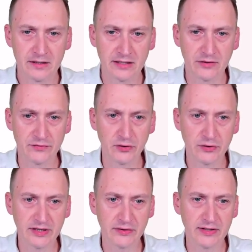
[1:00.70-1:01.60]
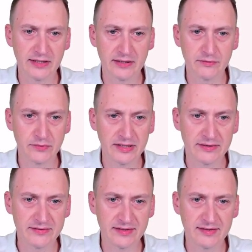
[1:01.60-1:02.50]
Now, if we look down here, we
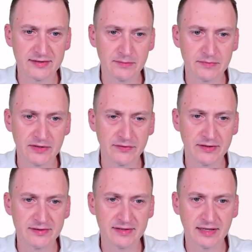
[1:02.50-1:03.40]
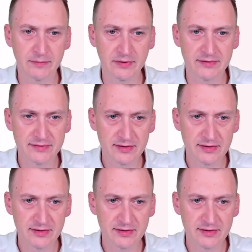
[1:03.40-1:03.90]
see some different statements.